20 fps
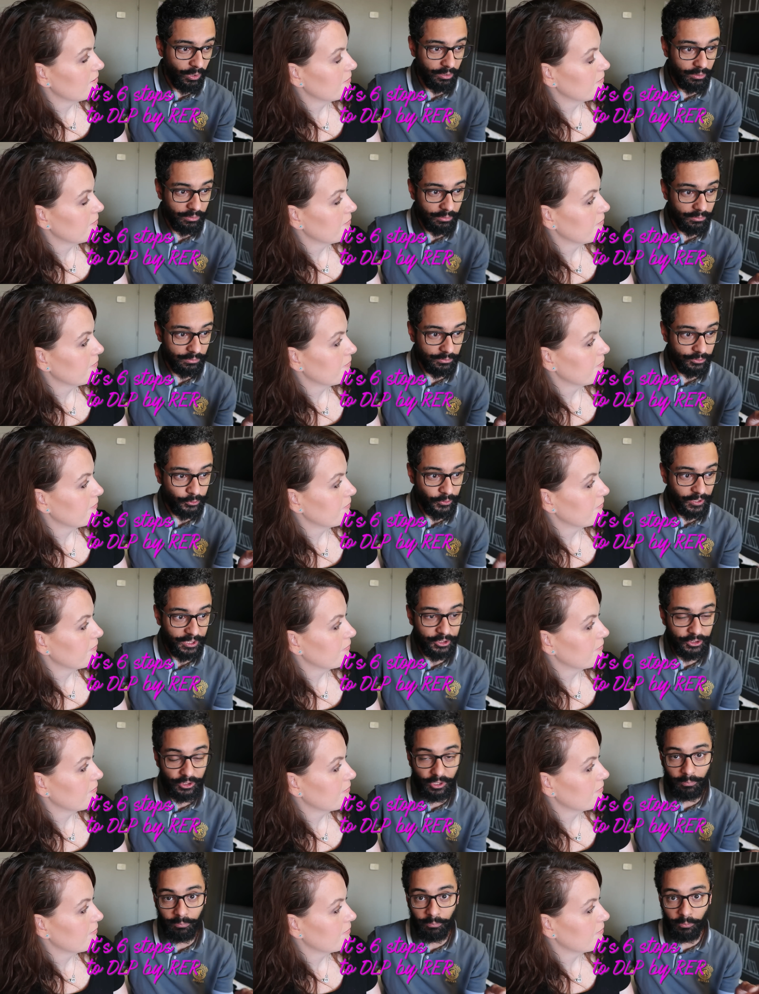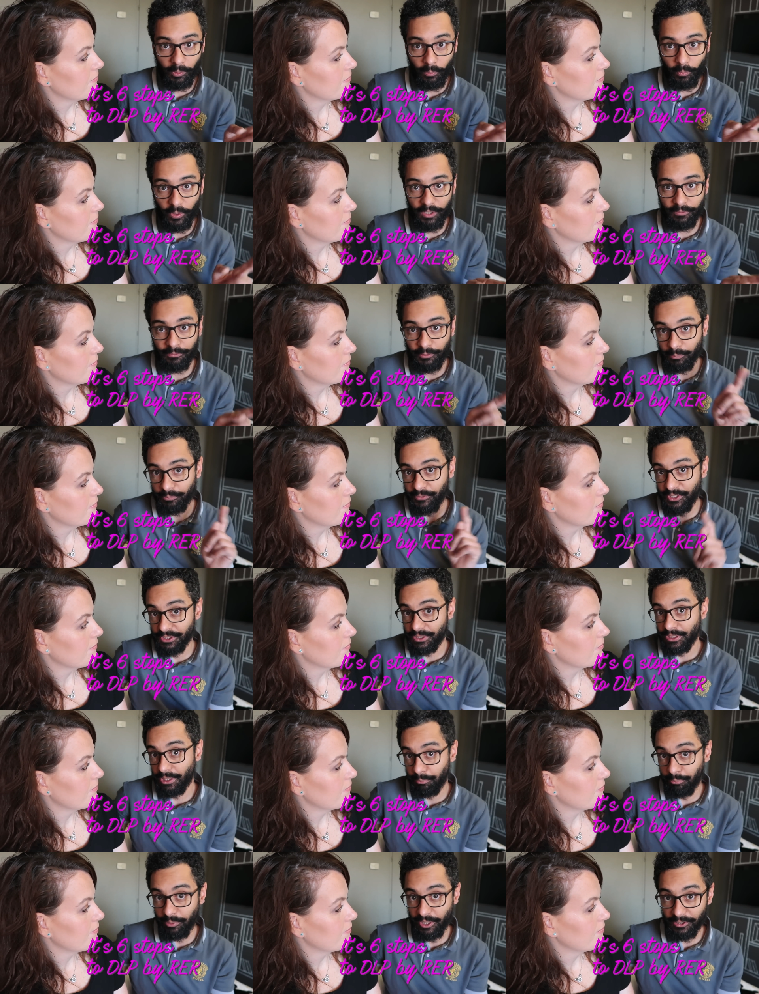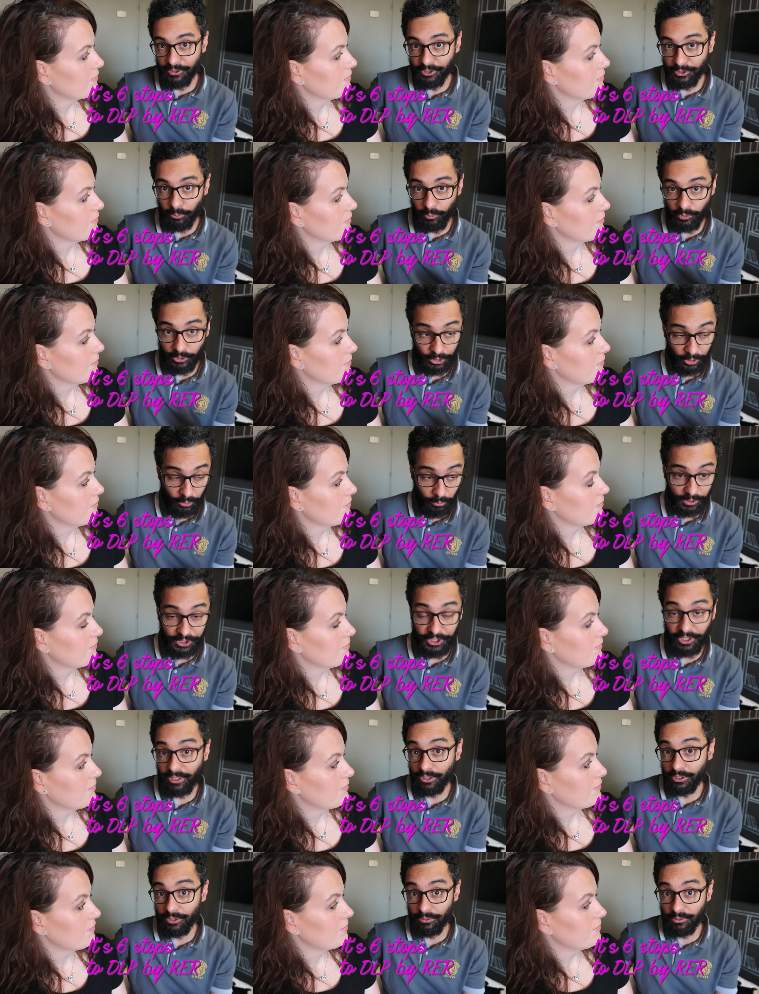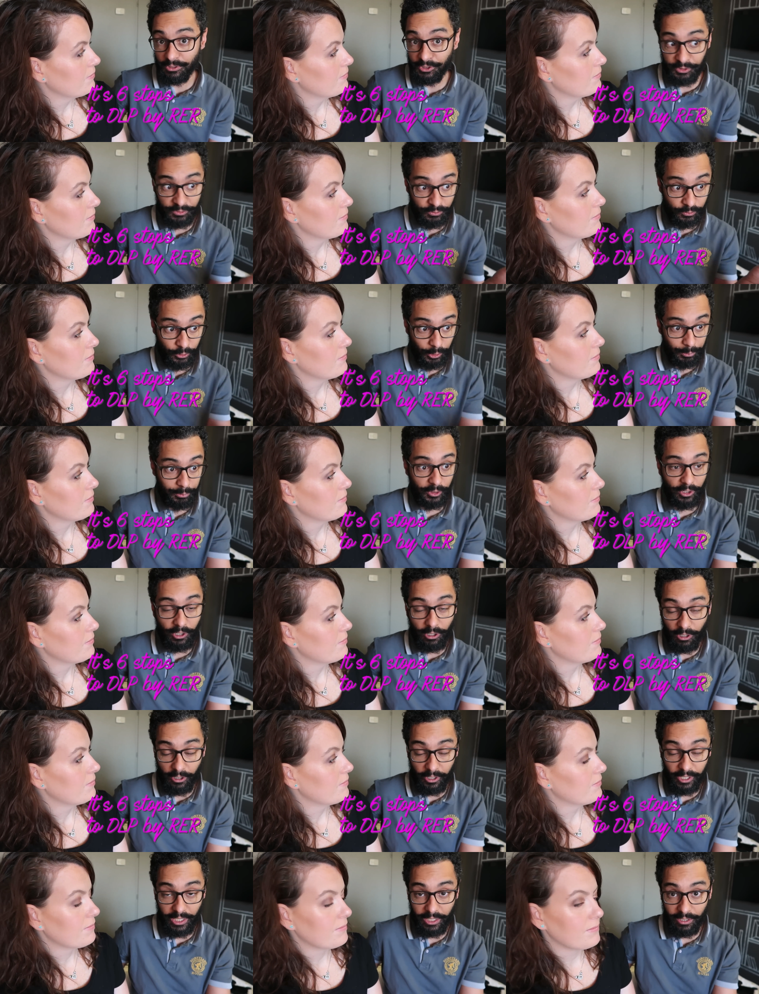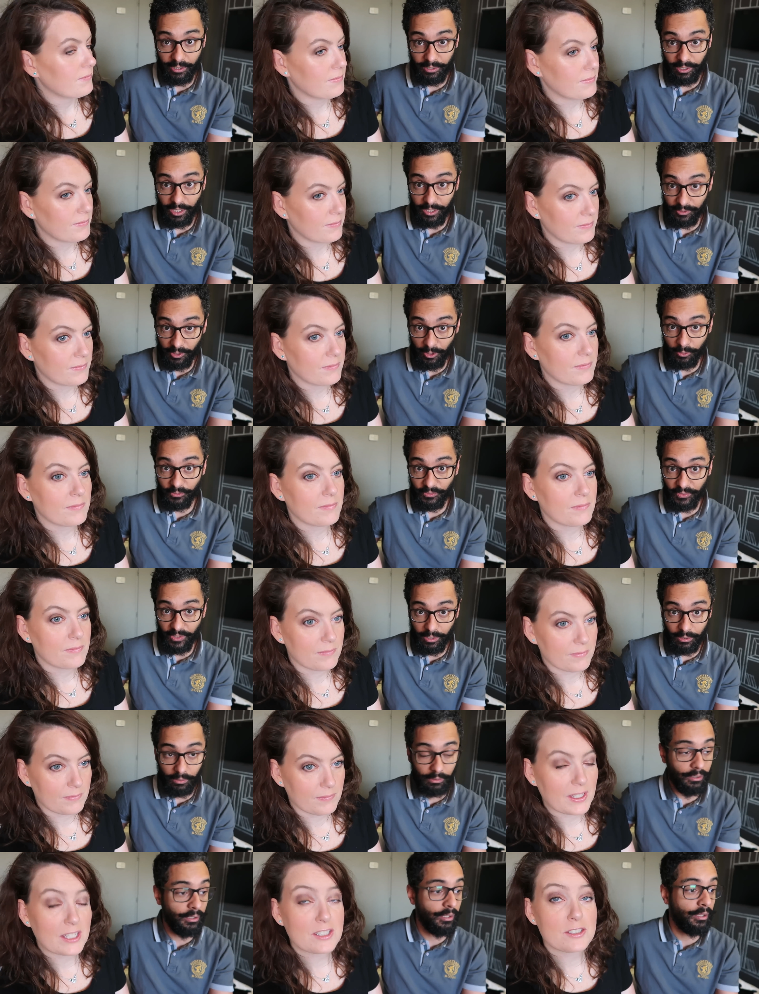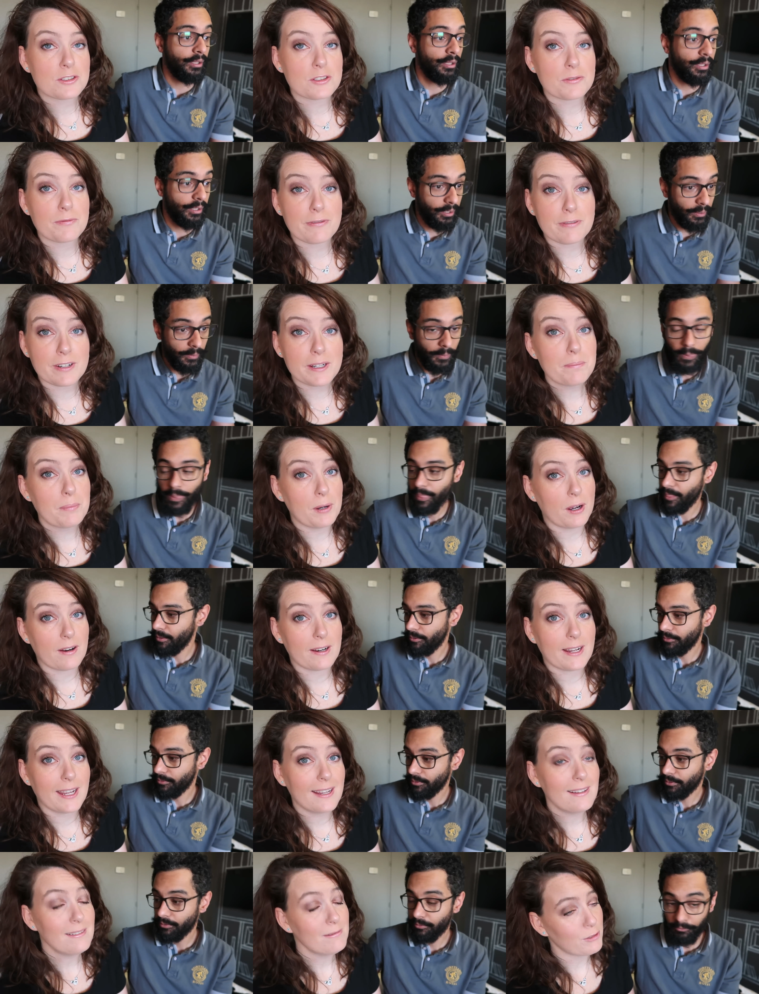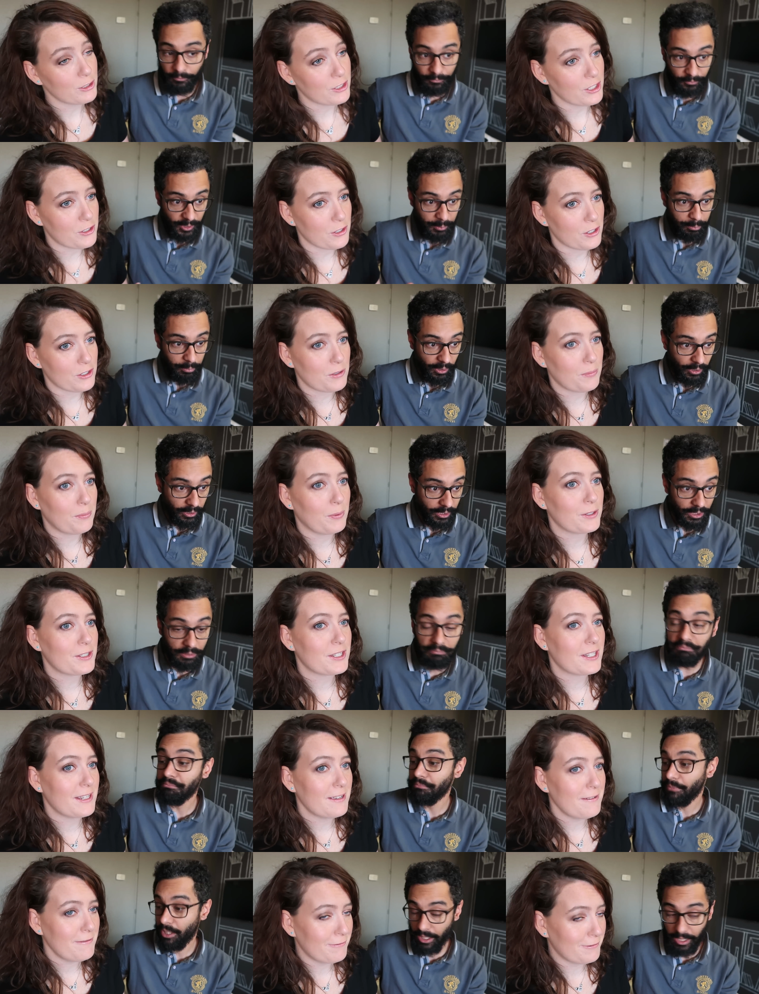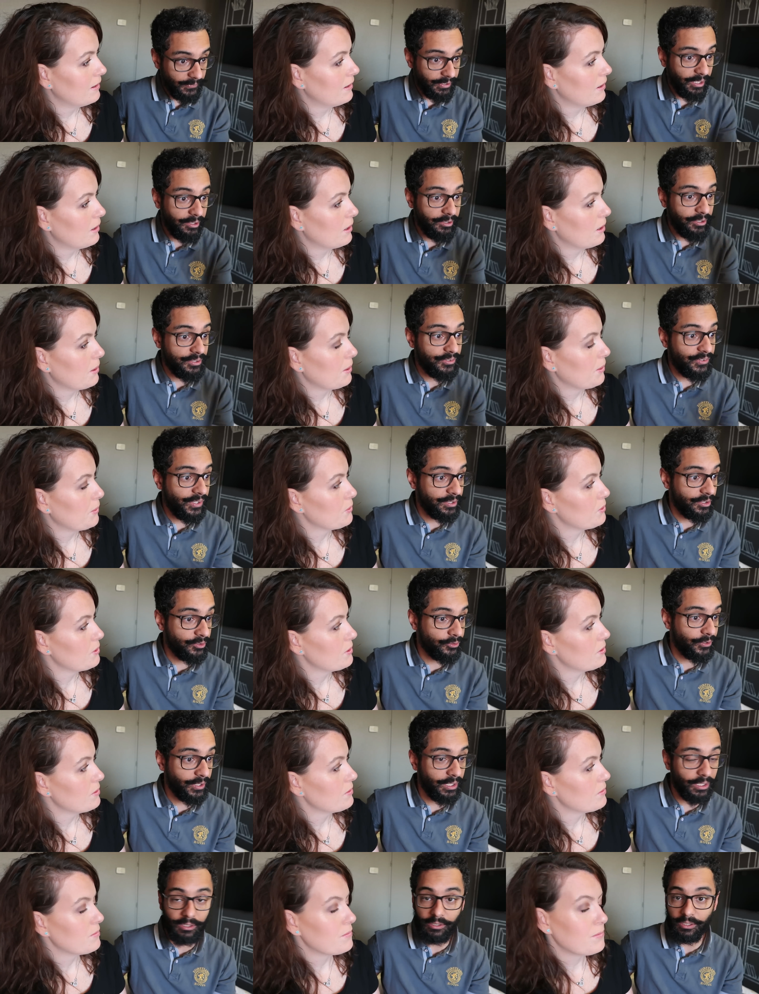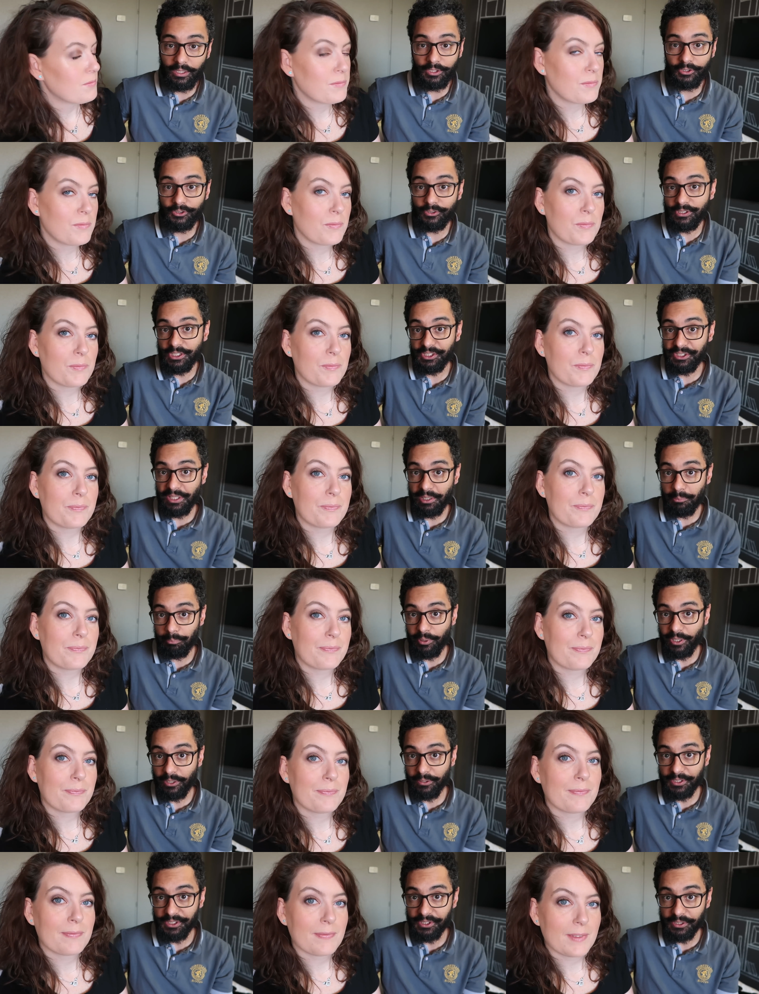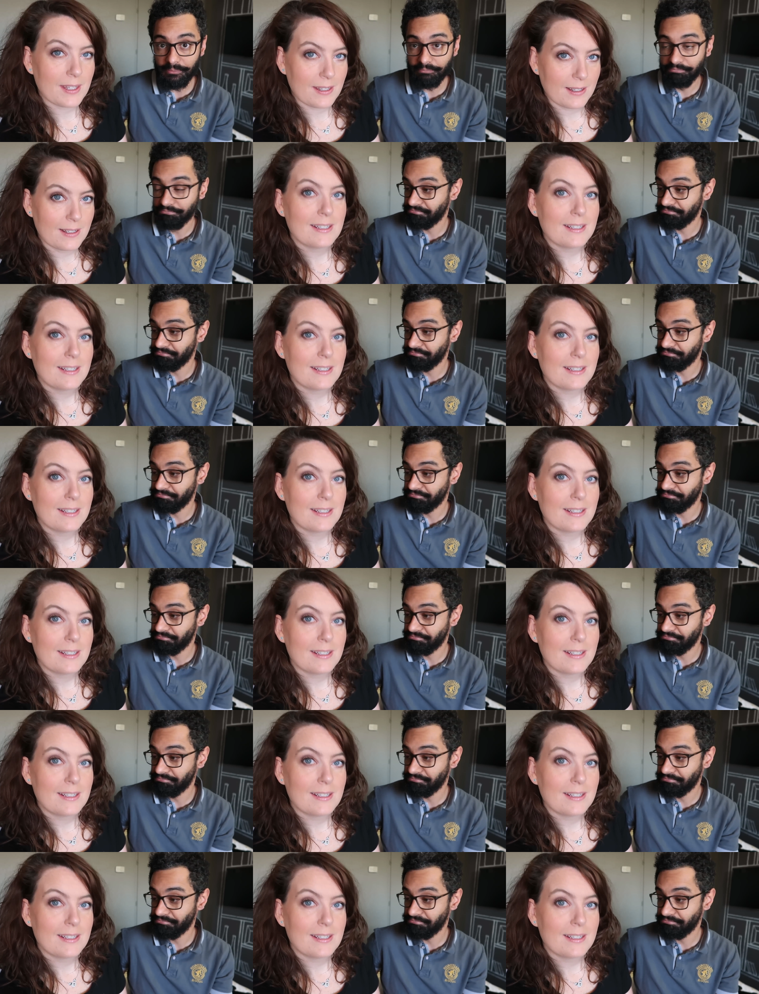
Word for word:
Speaker 1: one train stop away from Disneyland Paris. So what you can do is drop your car here at the hotel. It's
Speaker 2: free parking, which free is also parking. positive.
Speaker 1: And you can take the train into Disneyland Paris.